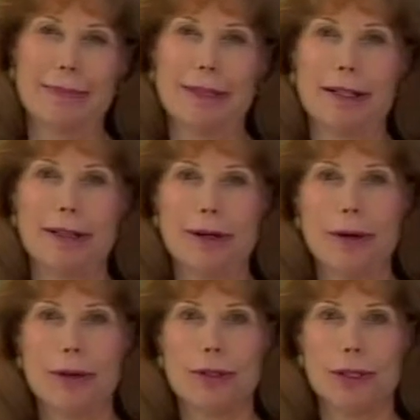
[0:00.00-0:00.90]
been a
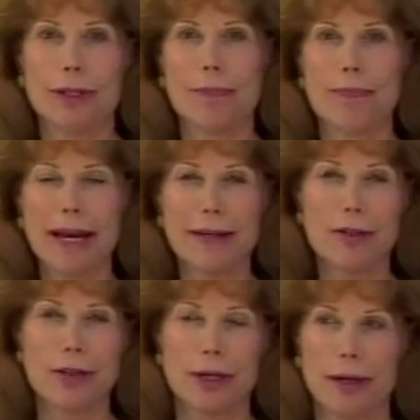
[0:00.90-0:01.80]
coach in the
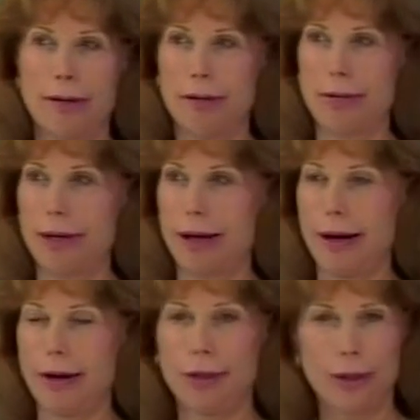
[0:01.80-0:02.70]
bench, in uh,